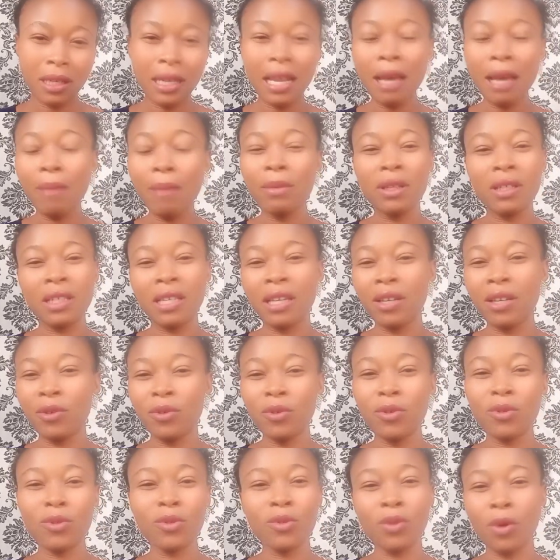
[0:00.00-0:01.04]
Let me tell
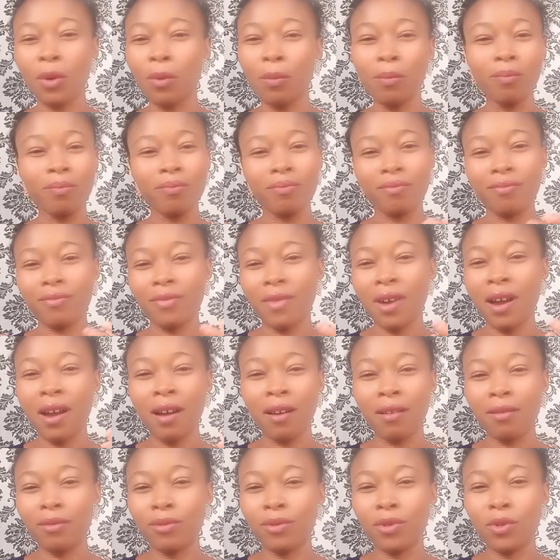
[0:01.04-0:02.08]
you some
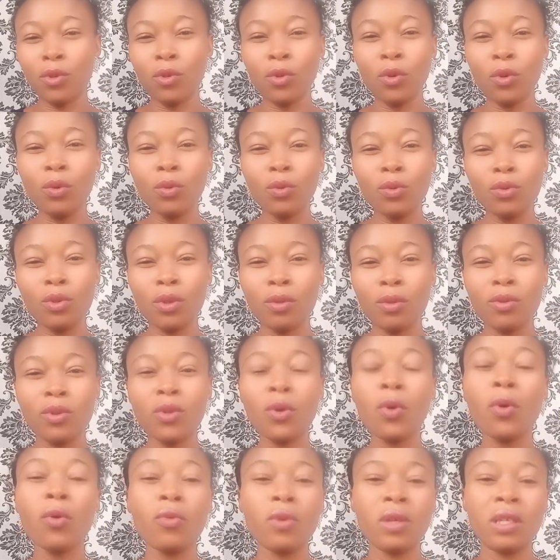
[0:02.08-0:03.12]

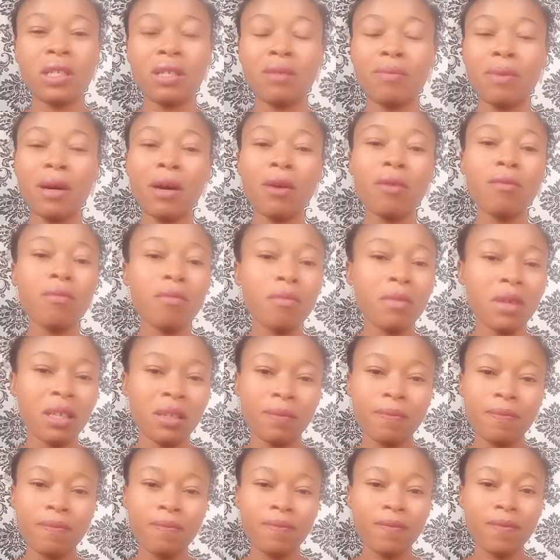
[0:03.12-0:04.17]
stories about me.
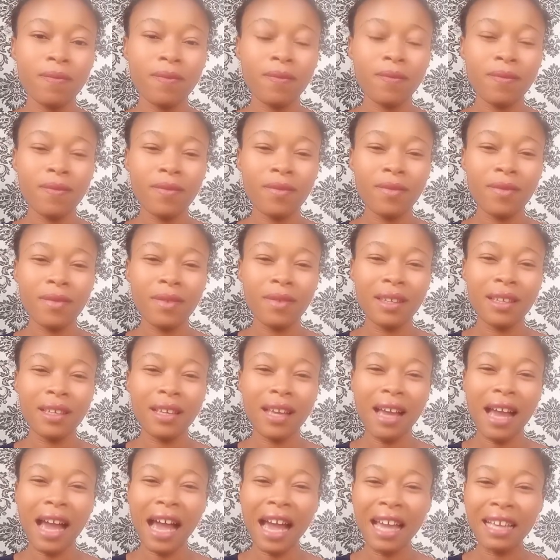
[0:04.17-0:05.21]

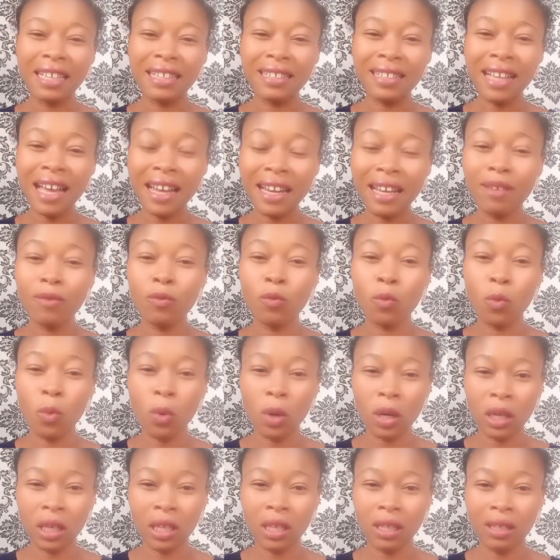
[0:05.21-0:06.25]
I started
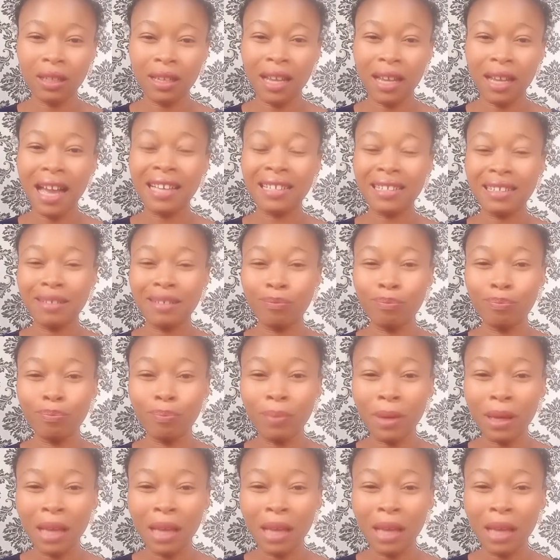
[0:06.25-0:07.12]
working as a